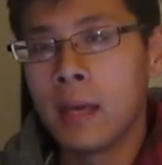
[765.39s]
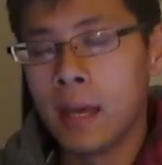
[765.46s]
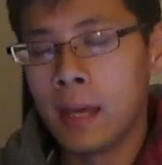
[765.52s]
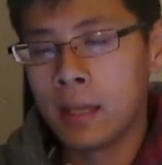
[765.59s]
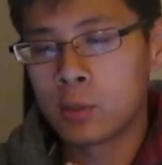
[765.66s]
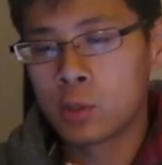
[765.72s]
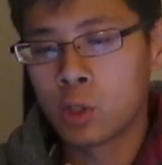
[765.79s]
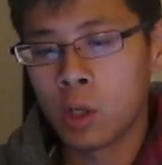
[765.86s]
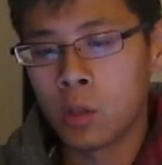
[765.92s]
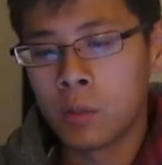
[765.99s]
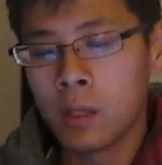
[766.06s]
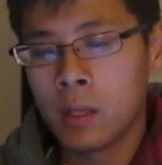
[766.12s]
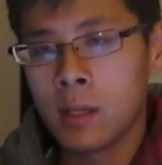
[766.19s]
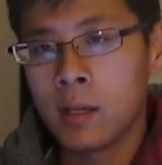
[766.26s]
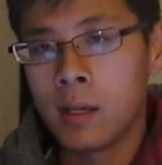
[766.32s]
And so
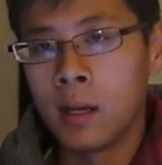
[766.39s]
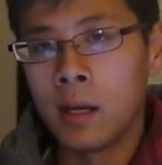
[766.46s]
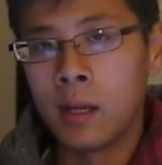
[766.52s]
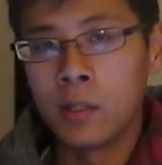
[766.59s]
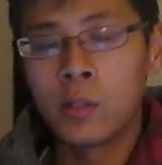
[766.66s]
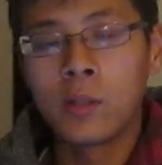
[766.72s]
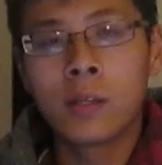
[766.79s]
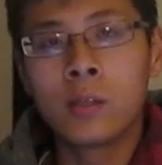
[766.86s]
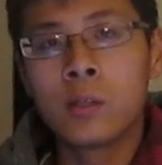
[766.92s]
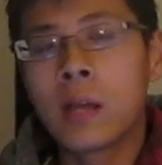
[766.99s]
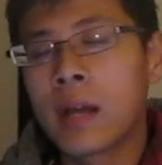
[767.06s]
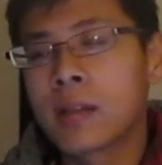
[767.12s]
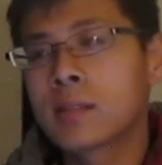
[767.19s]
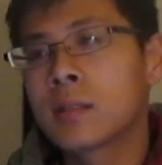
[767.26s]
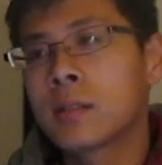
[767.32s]
uh, you, you
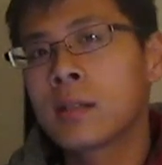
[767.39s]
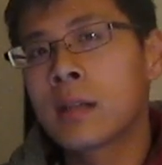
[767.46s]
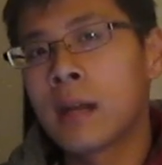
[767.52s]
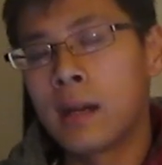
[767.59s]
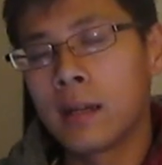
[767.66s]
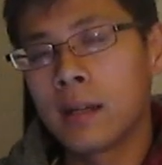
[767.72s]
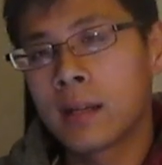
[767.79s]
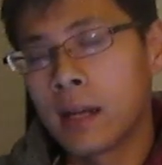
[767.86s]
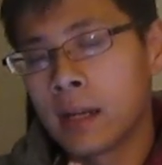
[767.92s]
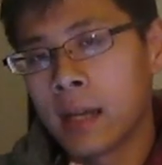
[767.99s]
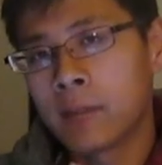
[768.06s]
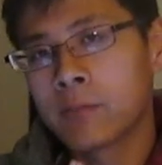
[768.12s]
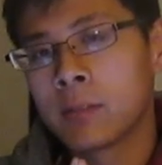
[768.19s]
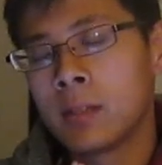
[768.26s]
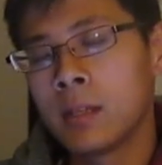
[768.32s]
guys kind of
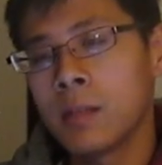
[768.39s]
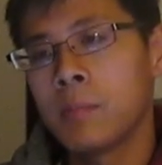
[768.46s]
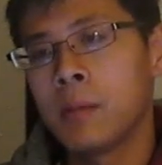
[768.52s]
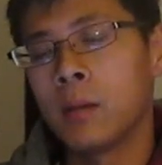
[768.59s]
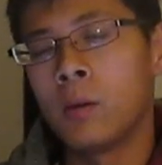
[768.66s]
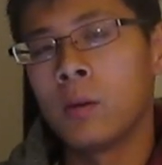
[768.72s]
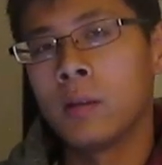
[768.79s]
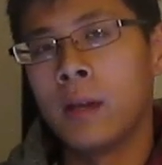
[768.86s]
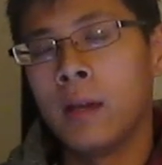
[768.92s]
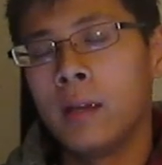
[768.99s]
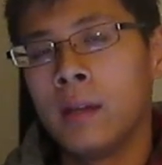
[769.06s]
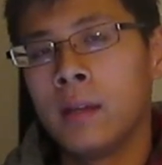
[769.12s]
have to think about all that,